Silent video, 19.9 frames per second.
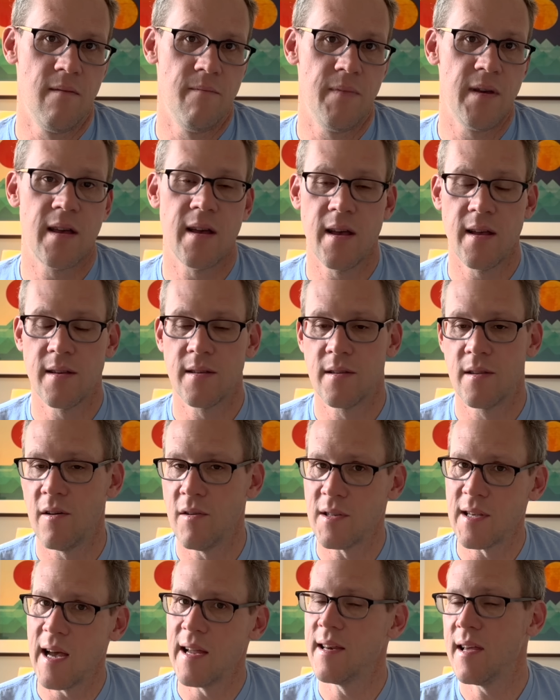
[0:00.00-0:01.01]
because
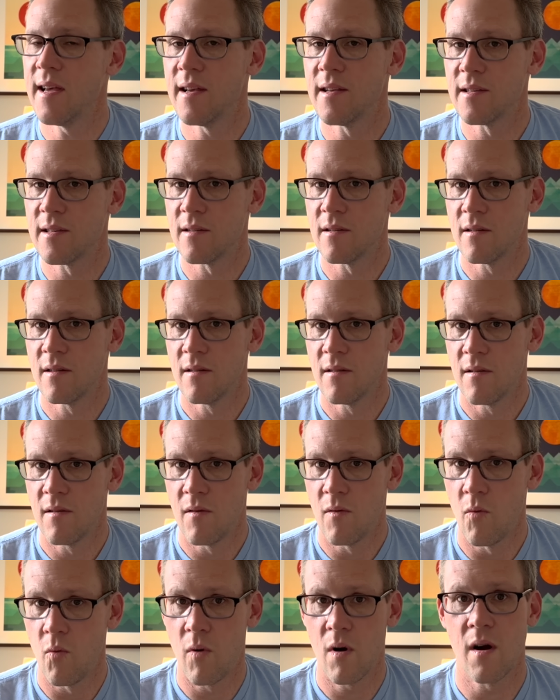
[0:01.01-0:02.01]
those ideas
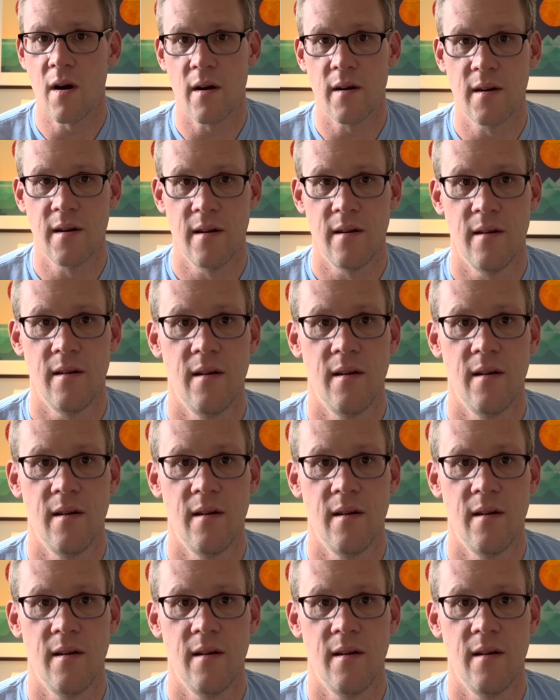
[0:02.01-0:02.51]
worked.